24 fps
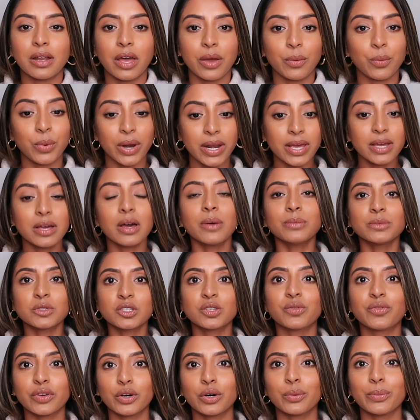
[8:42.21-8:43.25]
Like when it comes
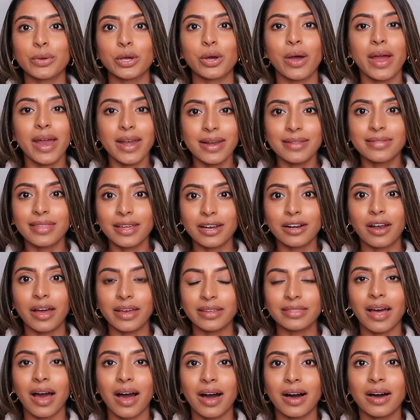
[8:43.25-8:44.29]
to filming or anything
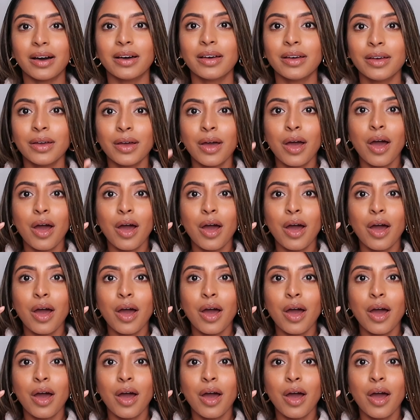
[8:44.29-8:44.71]
like that,